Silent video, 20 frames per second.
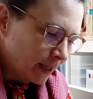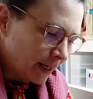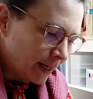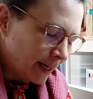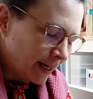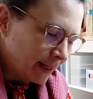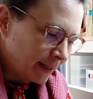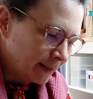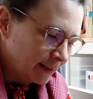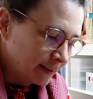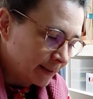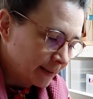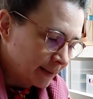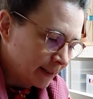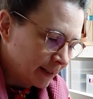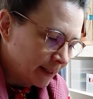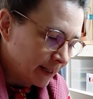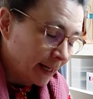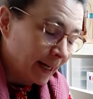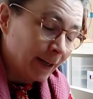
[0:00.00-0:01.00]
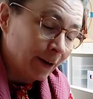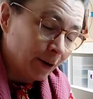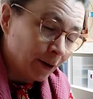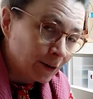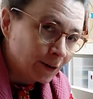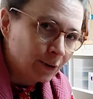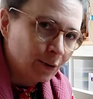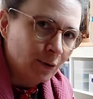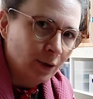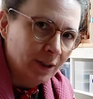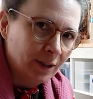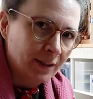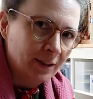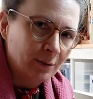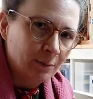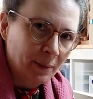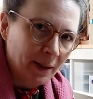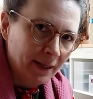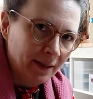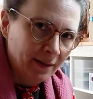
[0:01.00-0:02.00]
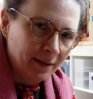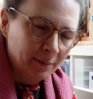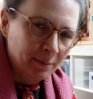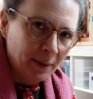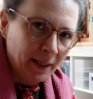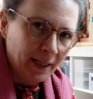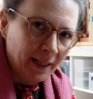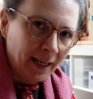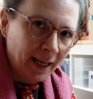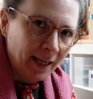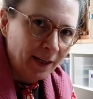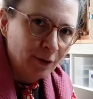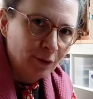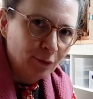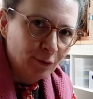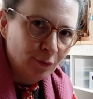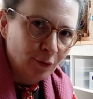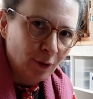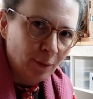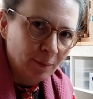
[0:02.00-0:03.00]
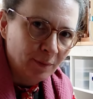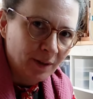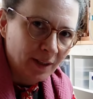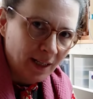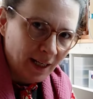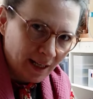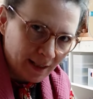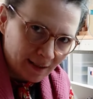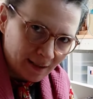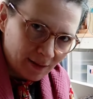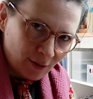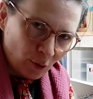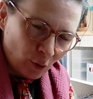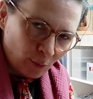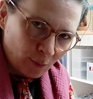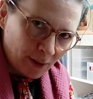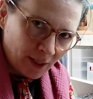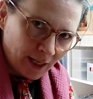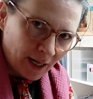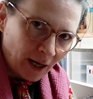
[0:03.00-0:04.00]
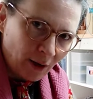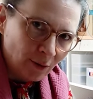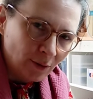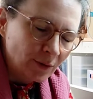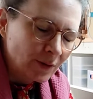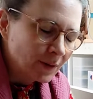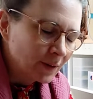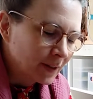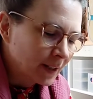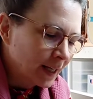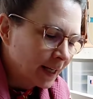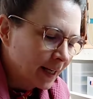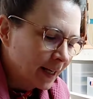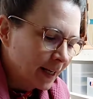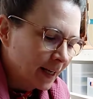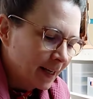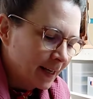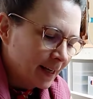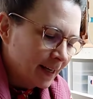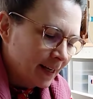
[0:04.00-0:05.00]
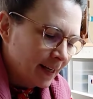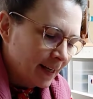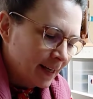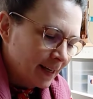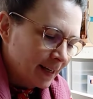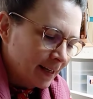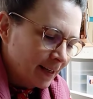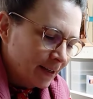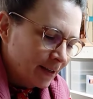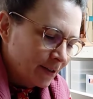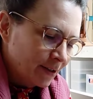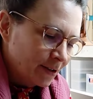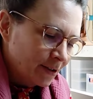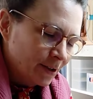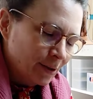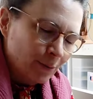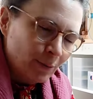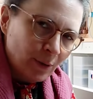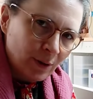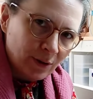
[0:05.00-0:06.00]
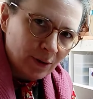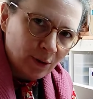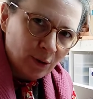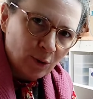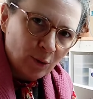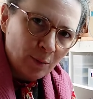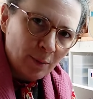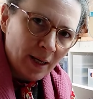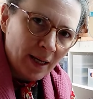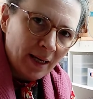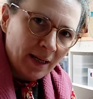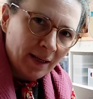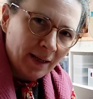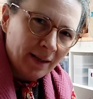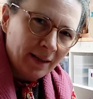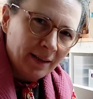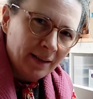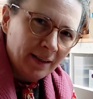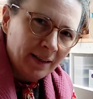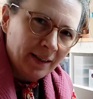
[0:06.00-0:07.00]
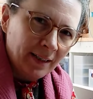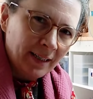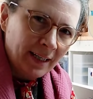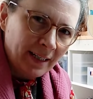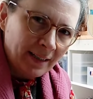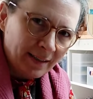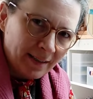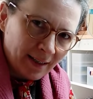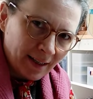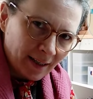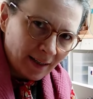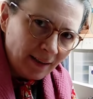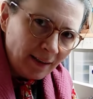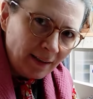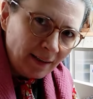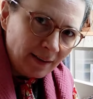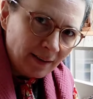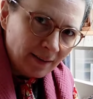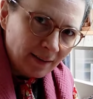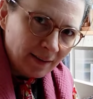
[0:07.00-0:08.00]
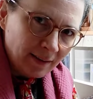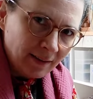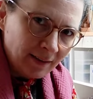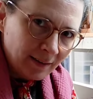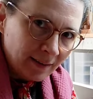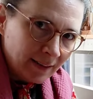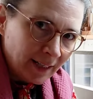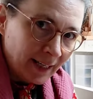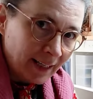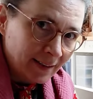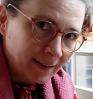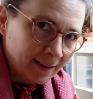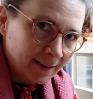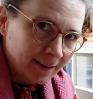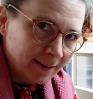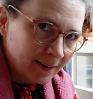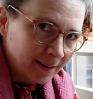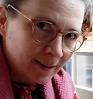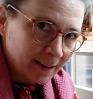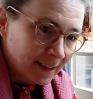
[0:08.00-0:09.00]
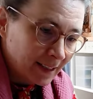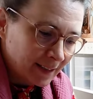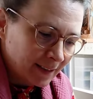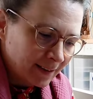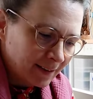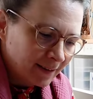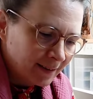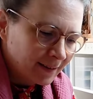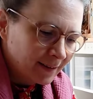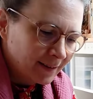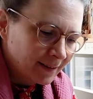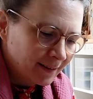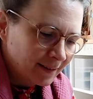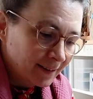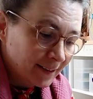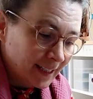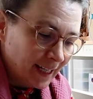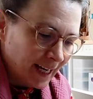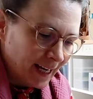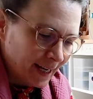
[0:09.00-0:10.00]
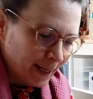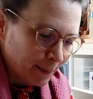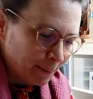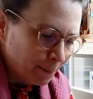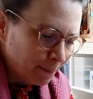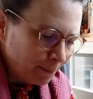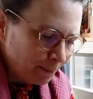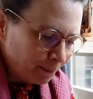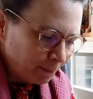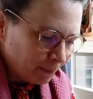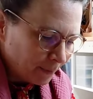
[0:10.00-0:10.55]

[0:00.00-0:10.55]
And I also got inspired by Kate from The Last Homely House. She wants to make Kantha next time.